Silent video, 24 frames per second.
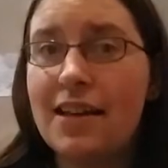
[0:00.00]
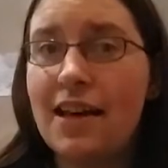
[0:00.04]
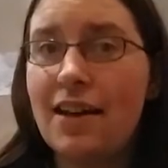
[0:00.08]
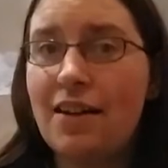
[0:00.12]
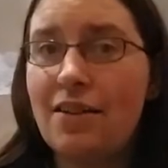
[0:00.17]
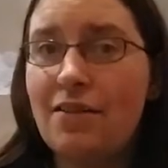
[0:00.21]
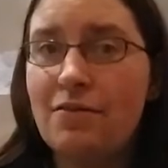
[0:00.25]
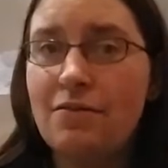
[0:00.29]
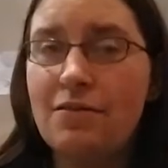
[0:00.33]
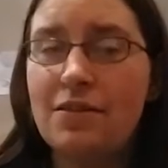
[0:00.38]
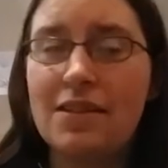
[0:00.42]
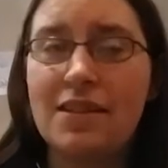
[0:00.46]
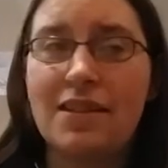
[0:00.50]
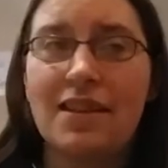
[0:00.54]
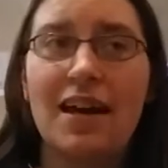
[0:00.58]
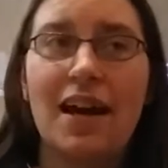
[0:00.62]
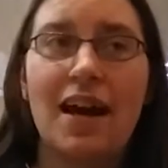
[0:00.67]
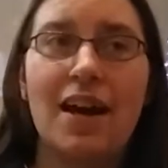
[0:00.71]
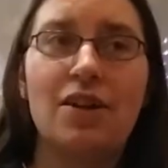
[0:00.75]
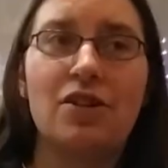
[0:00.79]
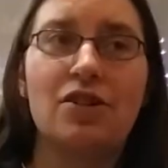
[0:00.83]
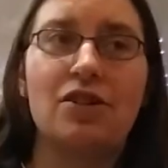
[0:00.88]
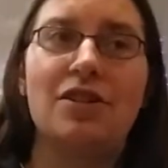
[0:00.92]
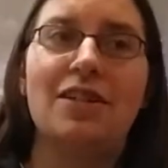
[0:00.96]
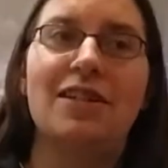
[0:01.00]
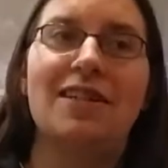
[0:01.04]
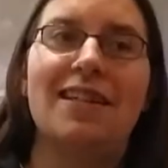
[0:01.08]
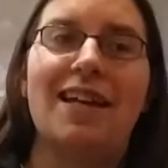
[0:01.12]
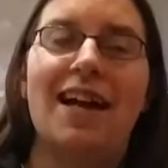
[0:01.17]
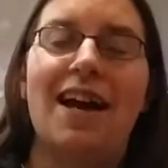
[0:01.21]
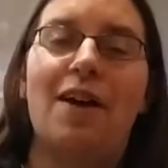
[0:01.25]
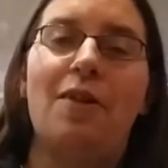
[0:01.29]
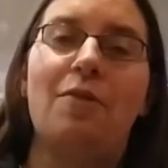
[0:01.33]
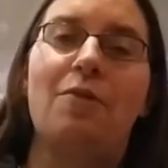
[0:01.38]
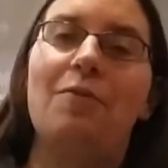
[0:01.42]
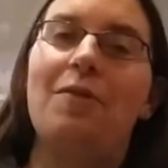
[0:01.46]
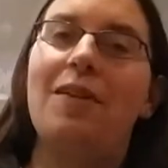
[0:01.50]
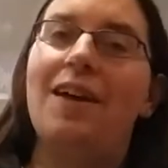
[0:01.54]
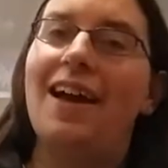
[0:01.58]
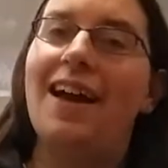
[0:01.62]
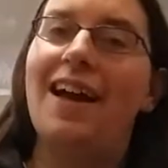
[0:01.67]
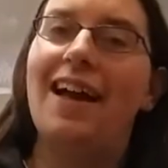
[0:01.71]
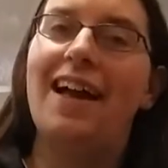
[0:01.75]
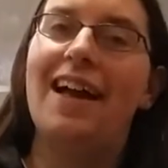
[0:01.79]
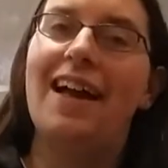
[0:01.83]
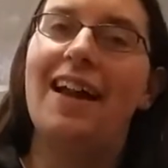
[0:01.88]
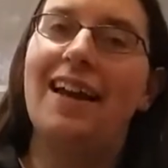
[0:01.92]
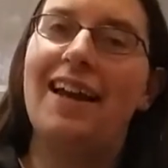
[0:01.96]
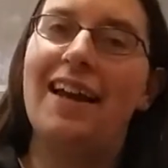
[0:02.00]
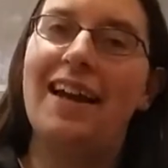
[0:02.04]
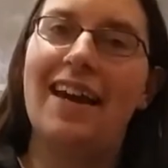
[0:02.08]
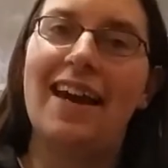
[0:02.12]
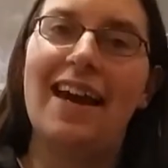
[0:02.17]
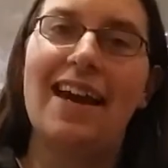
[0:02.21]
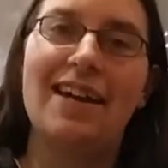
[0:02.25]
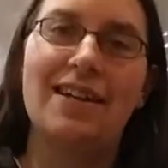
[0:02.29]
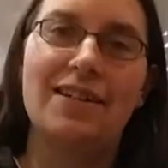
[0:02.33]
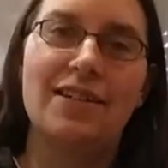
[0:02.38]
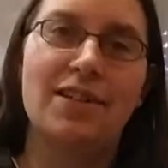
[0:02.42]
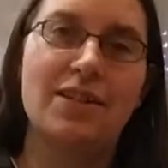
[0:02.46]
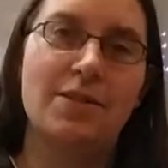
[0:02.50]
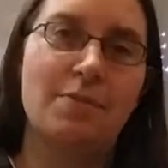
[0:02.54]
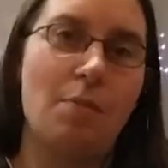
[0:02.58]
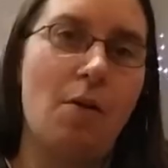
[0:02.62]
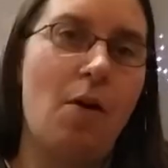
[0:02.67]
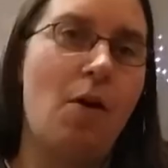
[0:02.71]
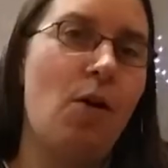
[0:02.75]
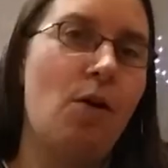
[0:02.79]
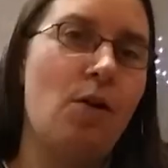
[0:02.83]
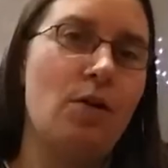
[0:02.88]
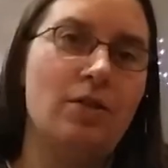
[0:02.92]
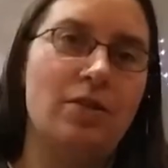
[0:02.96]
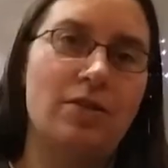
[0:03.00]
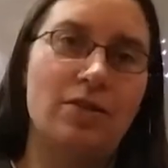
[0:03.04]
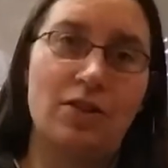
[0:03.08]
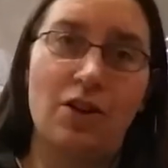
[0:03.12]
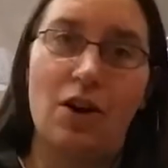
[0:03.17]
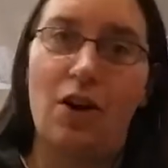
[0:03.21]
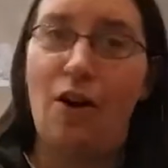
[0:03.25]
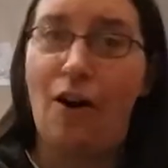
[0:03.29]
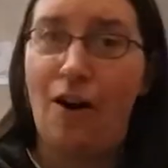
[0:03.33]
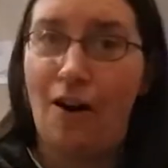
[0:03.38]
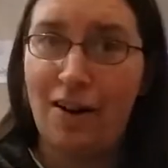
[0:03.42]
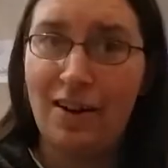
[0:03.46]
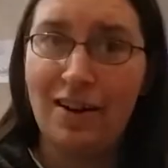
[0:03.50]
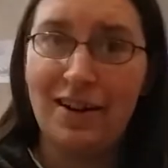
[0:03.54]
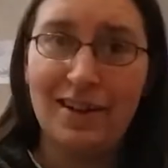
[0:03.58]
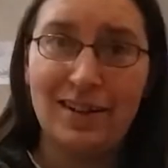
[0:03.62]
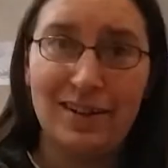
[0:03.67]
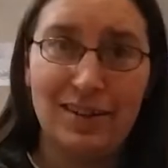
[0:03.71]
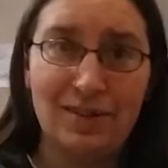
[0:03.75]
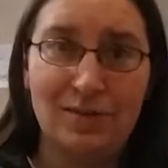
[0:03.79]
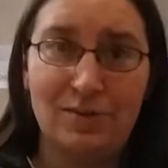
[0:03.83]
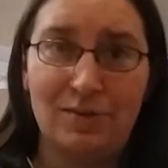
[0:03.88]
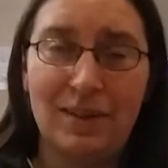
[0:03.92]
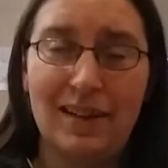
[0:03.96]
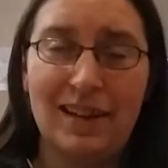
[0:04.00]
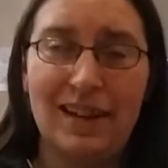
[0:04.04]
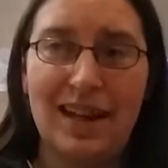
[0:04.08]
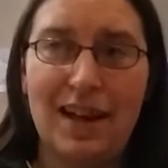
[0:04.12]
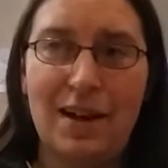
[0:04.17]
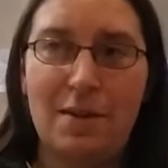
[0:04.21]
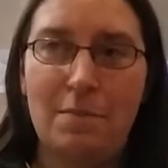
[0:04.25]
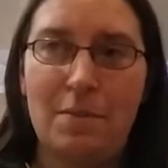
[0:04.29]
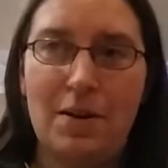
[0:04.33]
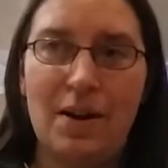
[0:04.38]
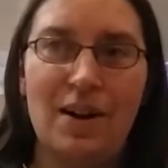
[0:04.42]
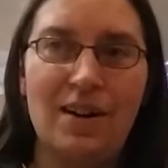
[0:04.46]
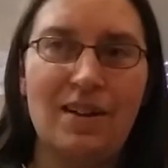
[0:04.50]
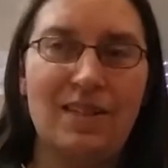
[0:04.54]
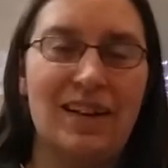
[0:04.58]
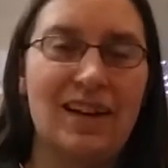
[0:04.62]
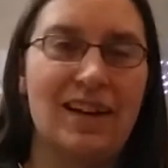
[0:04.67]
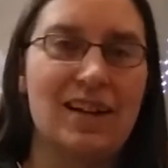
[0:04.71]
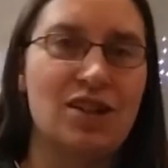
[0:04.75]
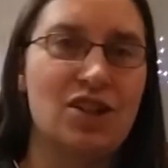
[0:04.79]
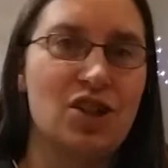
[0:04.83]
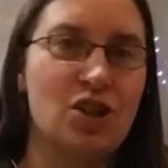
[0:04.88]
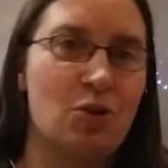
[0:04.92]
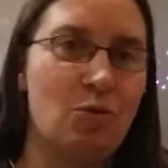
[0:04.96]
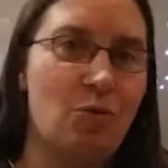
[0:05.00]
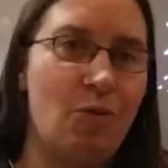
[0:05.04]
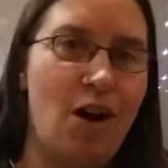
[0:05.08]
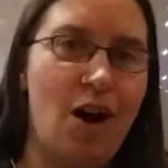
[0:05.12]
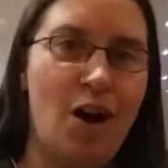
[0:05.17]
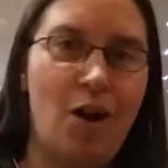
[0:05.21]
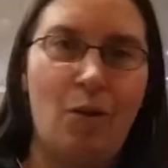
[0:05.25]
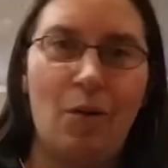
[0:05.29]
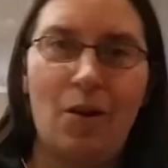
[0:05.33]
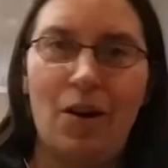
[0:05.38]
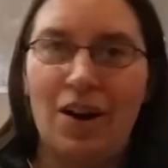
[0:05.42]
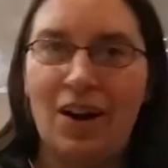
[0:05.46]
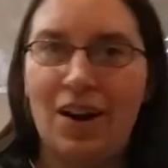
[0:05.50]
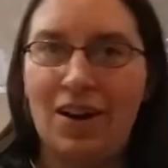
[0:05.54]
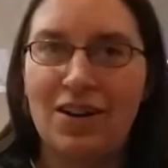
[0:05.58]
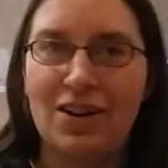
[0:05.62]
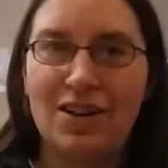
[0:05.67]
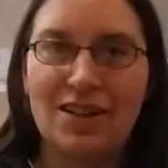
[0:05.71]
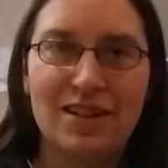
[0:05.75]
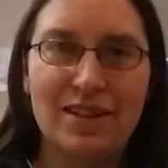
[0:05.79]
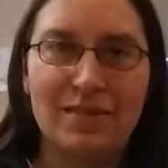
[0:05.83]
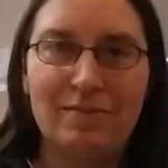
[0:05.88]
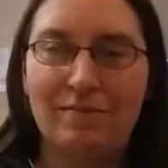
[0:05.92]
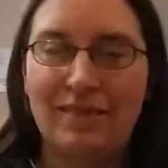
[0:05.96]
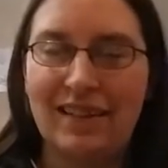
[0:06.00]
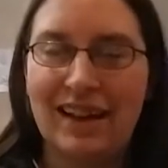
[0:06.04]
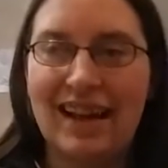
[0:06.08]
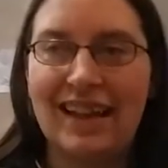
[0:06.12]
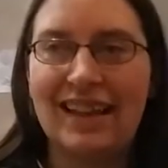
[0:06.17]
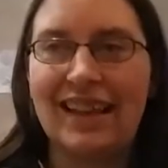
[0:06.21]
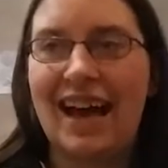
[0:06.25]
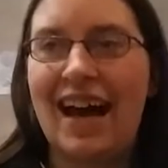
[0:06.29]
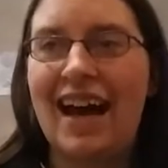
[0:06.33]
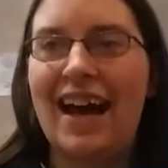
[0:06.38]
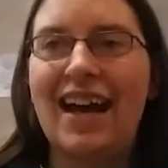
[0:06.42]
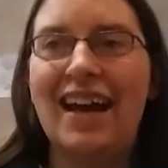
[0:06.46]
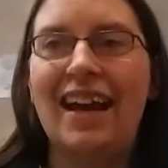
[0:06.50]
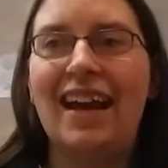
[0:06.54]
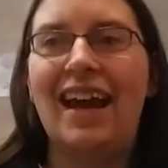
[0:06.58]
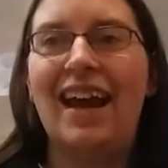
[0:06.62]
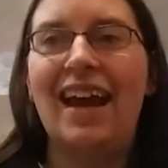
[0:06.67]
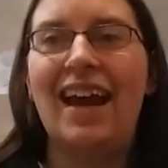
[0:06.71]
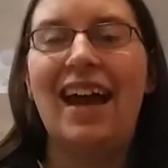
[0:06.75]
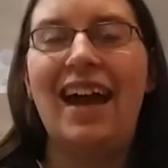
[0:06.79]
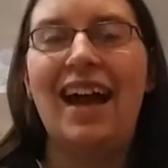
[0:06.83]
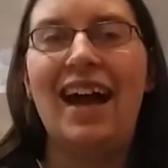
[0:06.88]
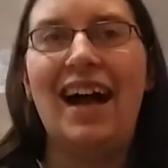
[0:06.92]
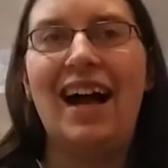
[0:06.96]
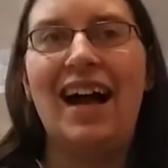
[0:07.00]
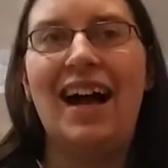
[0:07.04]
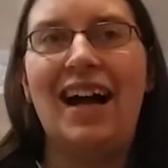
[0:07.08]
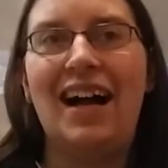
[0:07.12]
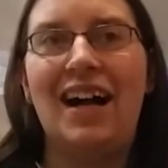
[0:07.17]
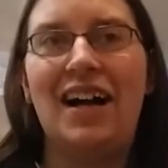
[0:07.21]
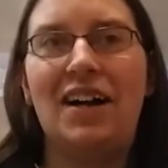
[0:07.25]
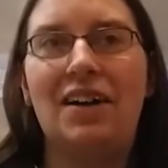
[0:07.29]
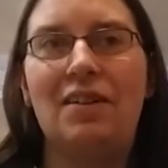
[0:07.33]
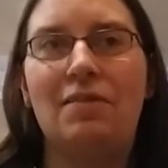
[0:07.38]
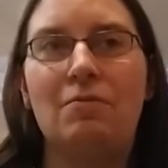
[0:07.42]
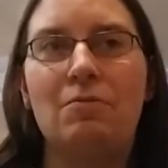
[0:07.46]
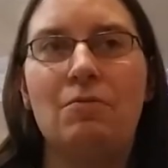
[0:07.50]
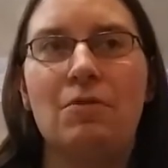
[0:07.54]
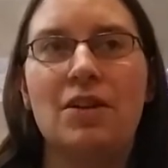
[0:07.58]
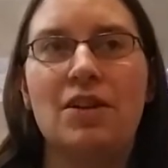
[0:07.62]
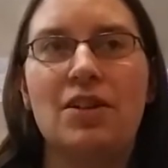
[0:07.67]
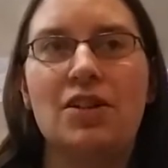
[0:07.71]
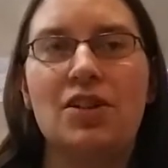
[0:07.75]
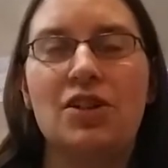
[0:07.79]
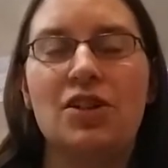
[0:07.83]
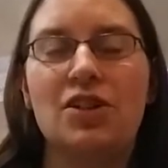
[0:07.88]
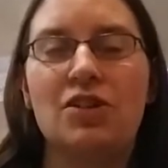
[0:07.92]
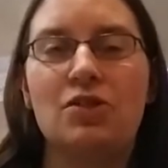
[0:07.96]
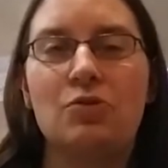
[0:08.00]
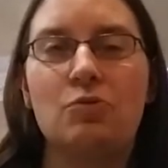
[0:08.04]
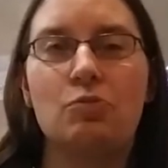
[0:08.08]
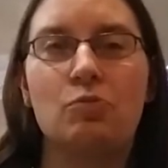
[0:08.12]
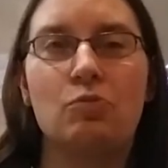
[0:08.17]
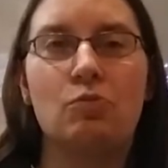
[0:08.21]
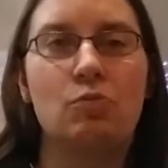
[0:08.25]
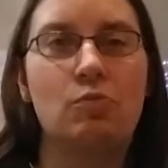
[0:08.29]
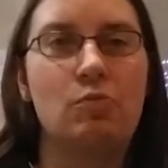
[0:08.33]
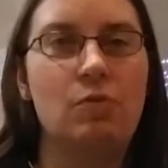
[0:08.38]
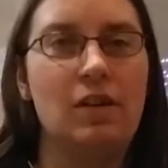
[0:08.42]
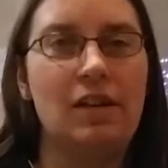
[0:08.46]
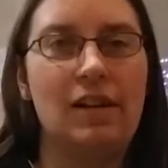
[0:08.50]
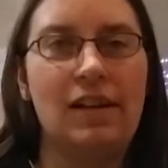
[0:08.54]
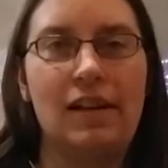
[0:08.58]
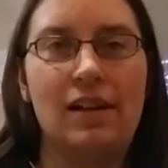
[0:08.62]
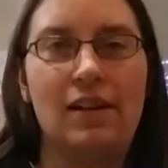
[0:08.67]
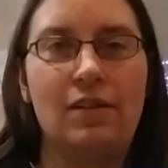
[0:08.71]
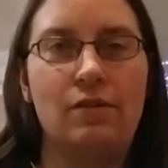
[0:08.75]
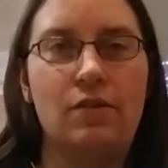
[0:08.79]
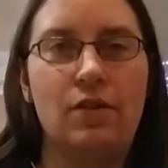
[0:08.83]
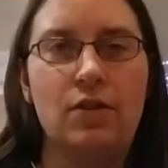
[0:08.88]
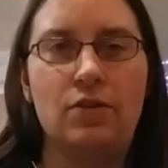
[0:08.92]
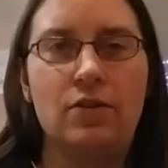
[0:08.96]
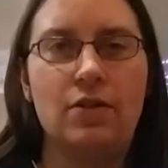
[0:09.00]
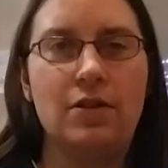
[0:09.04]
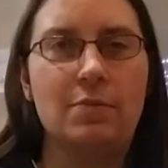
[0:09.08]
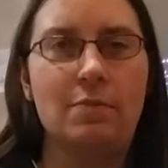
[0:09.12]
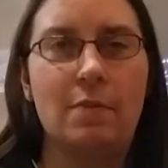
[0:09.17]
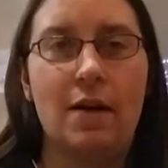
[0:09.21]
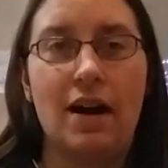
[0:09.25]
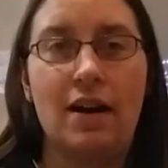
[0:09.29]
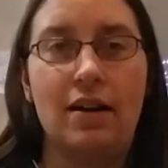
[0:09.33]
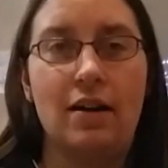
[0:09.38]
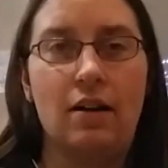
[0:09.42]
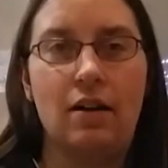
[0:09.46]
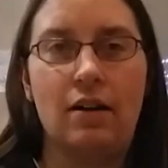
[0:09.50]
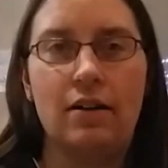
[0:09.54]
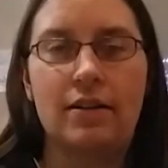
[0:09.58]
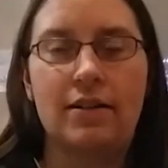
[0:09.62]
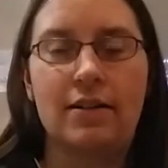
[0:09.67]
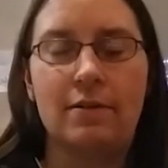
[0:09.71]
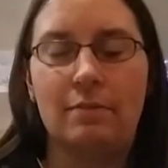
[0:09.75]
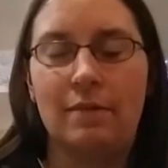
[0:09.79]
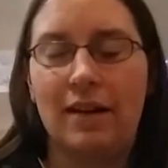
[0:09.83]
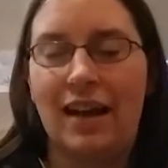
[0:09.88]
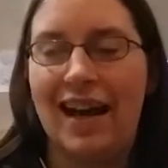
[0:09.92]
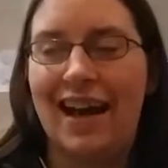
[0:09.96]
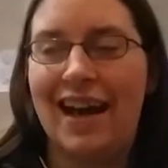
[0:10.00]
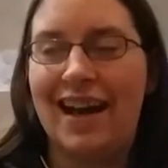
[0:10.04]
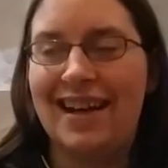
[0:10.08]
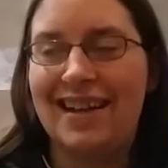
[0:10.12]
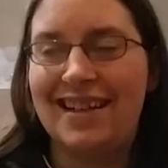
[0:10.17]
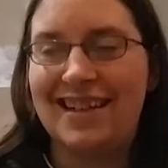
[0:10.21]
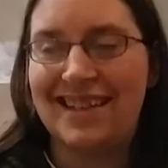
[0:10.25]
sounds. They actually sound like a small dog when they bark, like a chihuahua or something like that, which really confuses my dog some days.